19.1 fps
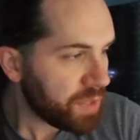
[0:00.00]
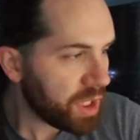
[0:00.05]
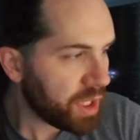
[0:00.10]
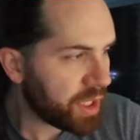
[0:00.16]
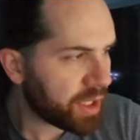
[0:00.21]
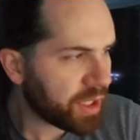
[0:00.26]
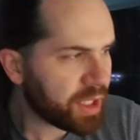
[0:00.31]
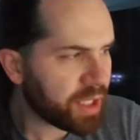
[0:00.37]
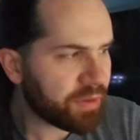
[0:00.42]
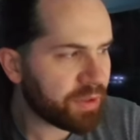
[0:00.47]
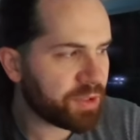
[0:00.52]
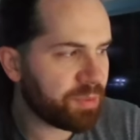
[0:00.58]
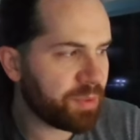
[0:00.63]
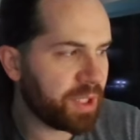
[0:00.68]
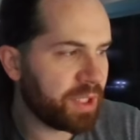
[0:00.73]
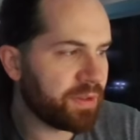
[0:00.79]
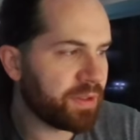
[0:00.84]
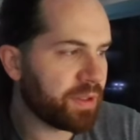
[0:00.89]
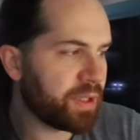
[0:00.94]
and it kind of
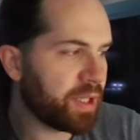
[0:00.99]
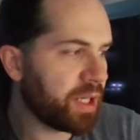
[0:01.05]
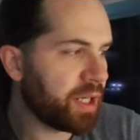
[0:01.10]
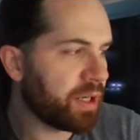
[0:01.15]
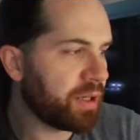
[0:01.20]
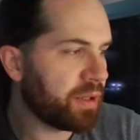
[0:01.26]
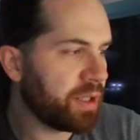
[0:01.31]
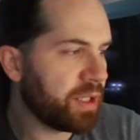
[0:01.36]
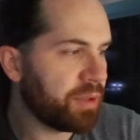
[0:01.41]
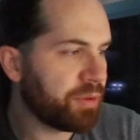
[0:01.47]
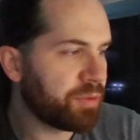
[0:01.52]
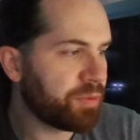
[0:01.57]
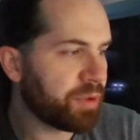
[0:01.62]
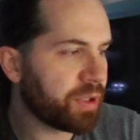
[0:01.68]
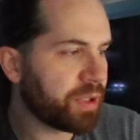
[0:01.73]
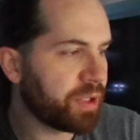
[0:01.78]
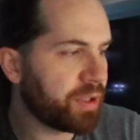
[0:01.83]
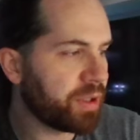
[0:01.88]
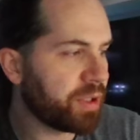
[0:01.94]
explains it there that he was
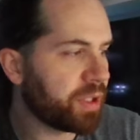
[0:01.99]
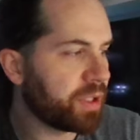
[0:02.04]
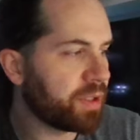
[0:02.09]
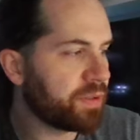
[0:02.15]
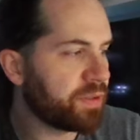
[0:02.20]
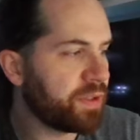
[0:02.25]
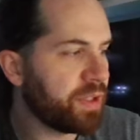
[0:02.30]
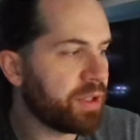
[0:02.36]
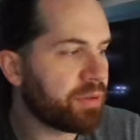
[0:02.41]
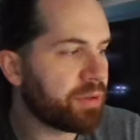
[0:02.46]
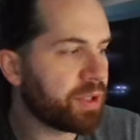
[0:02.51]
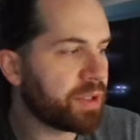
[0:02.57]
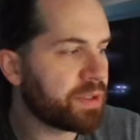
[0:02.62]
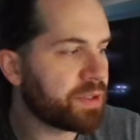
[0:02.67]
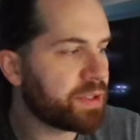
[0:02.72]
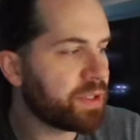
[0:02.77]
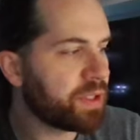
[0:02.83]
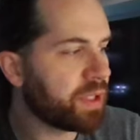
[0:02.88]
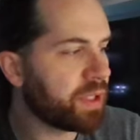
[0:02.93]
working on in
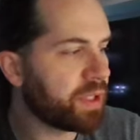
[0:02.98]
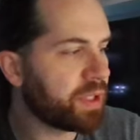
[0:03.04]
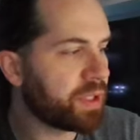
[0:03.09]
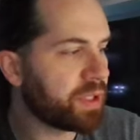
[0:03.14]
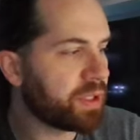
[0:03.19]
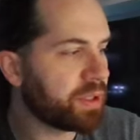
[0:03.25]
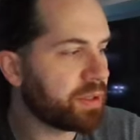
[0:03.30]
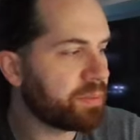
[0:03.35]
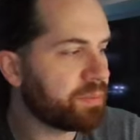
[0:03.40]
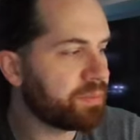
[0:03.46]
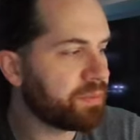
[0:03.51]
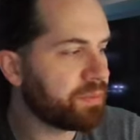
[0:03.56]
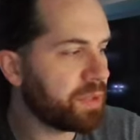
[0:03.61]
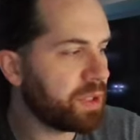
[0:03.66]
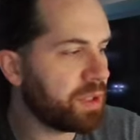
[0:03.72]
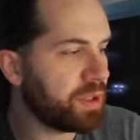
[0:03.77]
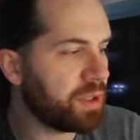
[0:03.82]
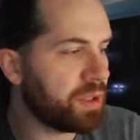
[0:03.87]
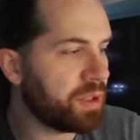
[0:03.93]
secret
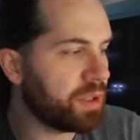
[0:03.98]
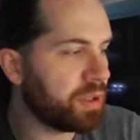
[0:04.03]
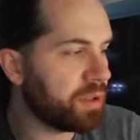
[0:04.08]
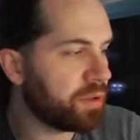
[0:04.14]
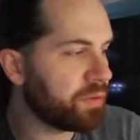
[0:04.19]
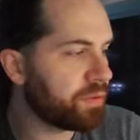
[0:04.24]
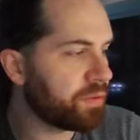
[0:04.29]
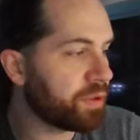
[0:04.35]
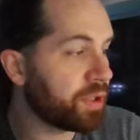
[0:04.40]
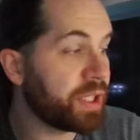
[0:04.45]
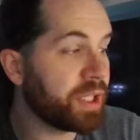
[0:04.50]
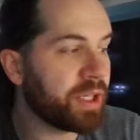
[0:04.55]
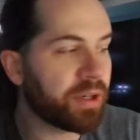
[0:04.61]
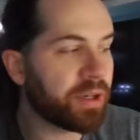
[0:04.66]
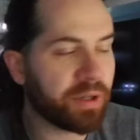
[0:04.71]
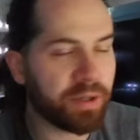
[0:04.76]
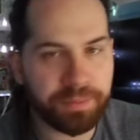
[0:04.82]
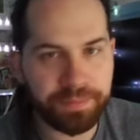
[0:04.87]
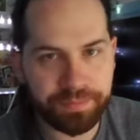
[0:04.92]
for a
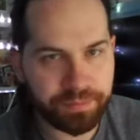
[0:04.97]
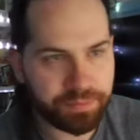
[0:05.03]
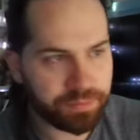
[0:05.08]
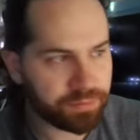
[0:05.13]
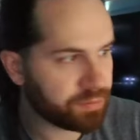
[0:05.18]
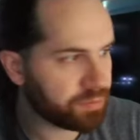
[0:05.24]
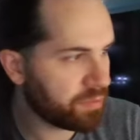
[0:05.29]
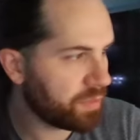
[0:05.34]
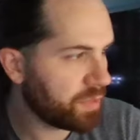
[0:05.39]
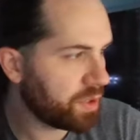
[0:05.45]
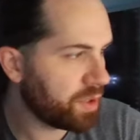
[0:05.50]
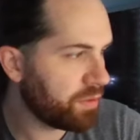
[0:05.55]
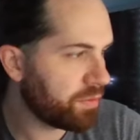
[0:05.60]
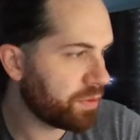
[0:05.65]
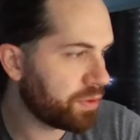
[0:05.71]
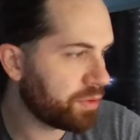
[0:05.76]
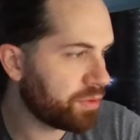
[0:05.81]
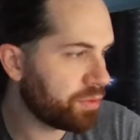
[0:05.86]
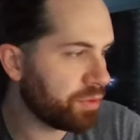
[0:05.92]
year
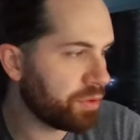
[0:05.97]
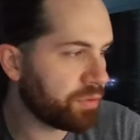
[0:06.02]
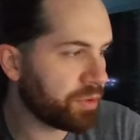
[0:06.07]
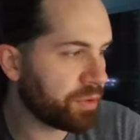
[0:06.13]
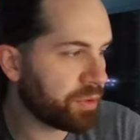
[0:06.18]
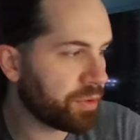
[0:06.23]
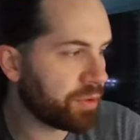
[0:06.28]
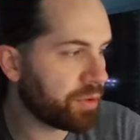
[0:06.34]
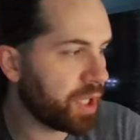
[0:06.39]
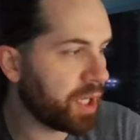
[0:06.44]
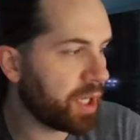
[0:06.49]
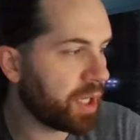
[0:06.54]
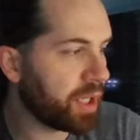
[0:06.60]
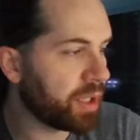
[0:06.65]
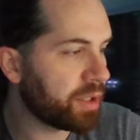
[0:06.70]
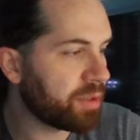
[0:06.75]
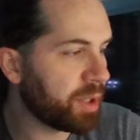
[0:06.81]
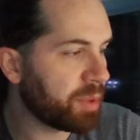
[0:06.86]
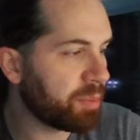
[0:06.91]
for a tool for
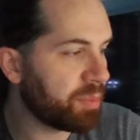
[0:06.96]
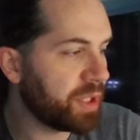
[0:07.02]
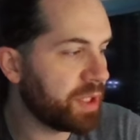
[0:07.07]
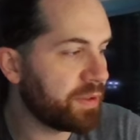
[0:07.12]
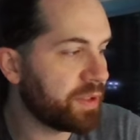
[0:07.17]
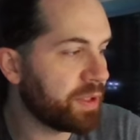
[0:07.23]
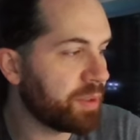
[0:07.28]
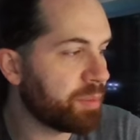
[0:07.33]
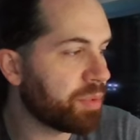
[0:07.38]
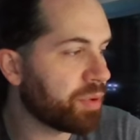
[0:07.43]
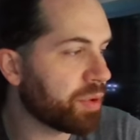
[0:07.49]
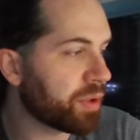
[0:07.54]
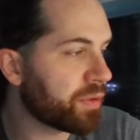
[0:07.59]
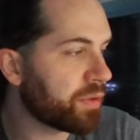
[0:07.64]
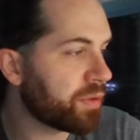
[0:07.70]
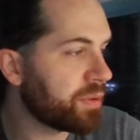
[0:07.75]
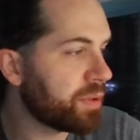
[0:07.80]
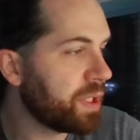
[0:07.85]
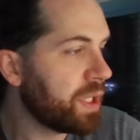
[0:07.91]
to make PC
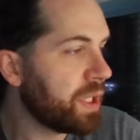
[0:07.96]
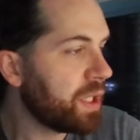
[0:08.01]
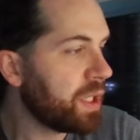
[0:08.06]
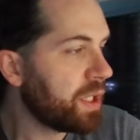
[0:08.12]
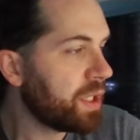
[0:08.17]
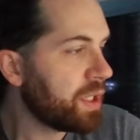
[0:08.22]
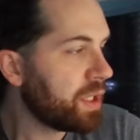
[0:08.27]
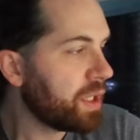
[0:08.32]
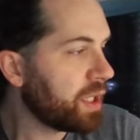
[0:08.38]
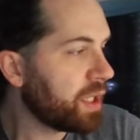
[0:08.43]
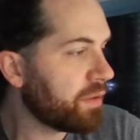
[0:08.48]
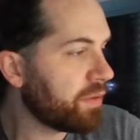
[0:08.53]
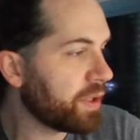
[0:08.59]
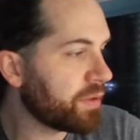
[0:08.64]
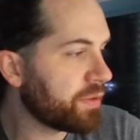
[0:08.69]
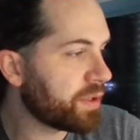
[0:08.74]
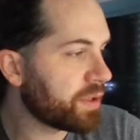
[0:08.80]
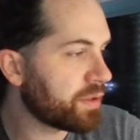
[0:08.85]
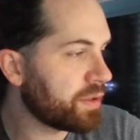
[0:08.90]
ports of
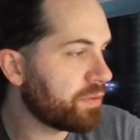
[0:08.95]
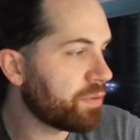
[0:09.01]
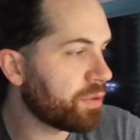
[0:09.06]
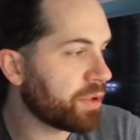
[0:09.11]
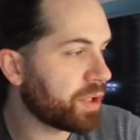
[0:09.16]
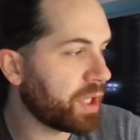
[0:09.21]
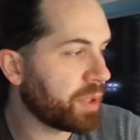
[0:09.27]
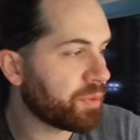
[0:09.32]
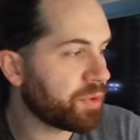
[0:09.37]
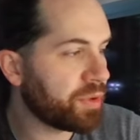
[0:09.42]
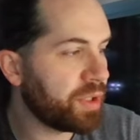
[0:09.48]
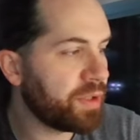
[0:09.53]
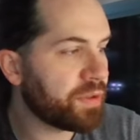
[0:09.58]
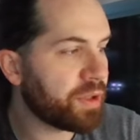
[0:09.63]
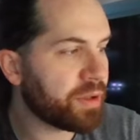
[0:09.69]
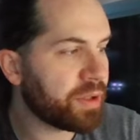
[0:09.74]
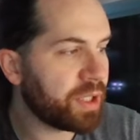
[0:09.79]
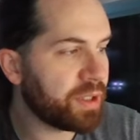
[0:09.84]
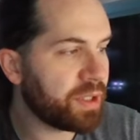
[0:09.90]
N64 games. So he's
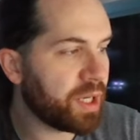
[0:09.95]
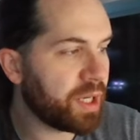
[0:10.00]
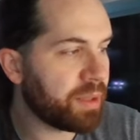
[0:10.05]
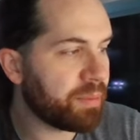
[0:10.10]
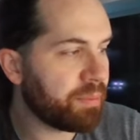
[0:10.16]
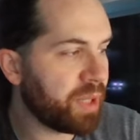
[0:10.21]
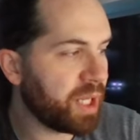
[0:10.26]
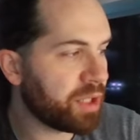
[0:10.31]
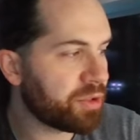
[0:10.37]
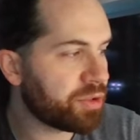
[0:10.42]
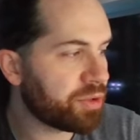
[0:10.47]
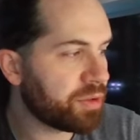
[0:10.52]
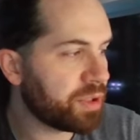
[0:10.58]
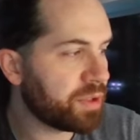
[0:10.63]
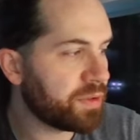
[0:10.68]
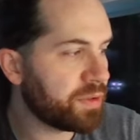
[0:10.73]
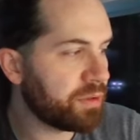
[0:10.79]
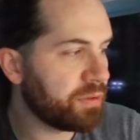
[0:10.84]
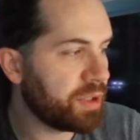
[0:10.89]
already done Banjo
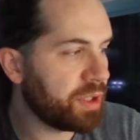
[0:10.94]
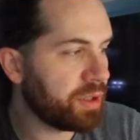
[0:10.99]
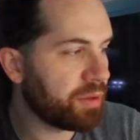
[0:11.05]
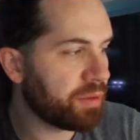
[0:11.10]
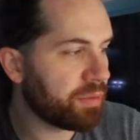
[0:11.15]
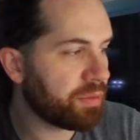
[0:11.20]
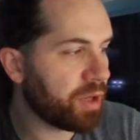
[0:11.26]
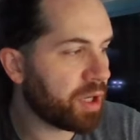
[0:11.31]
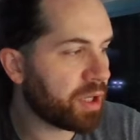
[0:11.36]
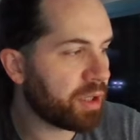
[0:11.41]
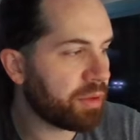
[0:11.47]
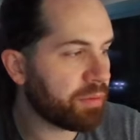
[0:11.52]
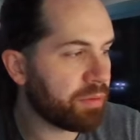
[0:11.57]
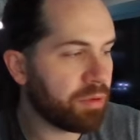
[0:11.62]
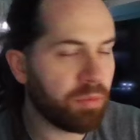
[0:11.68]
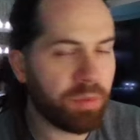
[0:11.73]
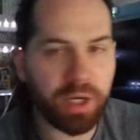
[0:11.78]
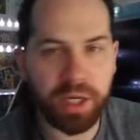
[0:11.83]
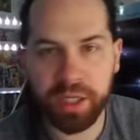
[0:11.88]
Kazooie, Rocket
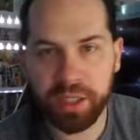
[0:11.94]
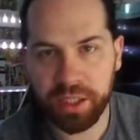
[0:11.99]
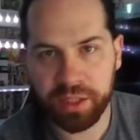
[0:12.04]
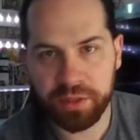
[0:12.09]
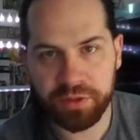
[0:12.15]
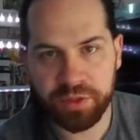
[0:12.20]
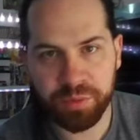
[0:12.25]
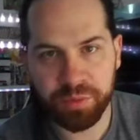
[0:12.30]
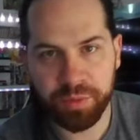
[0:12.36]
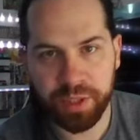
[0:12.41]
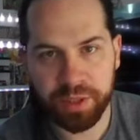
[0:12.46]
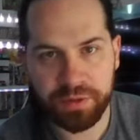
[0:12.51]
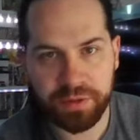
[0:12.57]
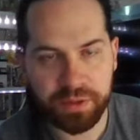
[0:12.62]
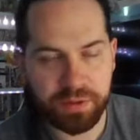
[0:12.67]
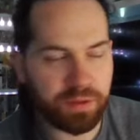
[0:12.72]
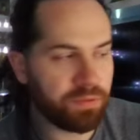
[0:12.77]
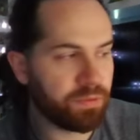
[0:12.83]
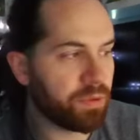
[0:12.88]
Robot, and Superman
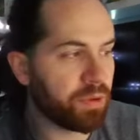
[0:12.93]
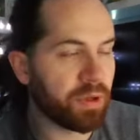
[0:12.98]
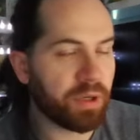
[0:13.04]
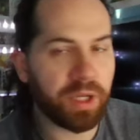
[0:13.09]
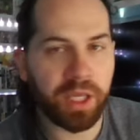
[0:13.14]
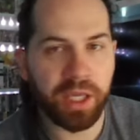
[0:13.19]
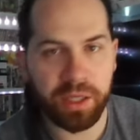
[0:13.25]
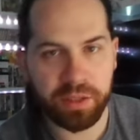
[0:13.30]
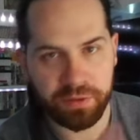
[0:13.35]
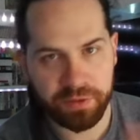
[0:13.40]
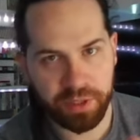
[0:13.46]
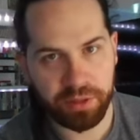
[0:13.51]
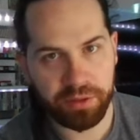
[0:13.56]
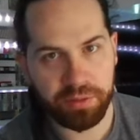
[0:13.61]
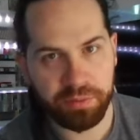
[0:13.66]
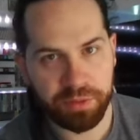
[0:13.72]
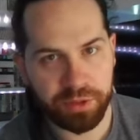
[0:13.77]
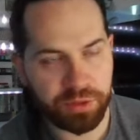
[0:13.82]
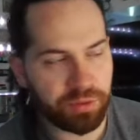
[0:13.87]
64, and
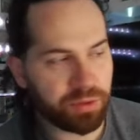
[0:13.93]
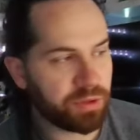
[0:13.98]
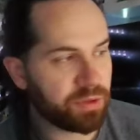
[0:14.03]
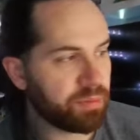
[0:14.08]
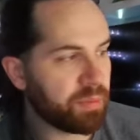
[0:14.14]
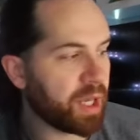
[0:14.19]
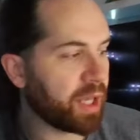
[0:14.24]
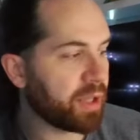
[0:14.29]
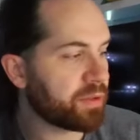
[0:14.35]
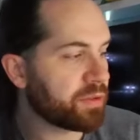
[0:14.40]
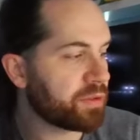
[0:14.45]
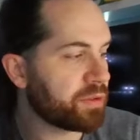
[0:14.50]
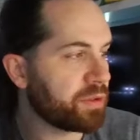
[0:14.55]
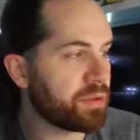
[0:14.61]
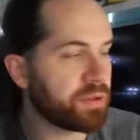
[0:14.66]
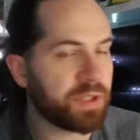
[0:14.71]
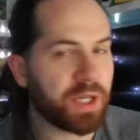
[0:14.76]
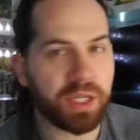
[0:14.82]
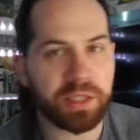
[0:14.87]
Zelda Majora's Mask. So
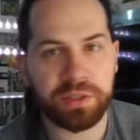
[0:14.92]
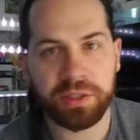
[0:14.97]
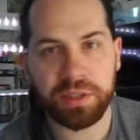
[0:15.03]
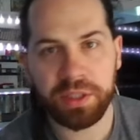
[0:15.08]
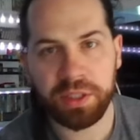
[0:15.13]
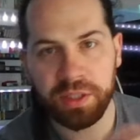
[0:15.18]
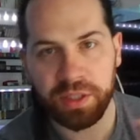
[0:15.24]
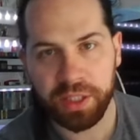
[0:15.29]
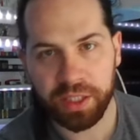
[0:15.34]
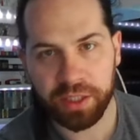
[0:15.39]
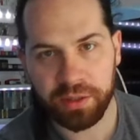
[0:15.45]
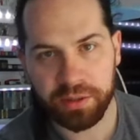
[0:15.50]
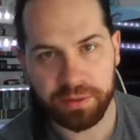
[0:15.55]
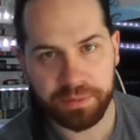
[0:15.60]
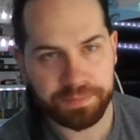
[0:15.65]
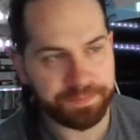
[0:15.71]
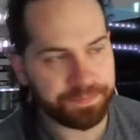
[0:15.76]
there's actually a link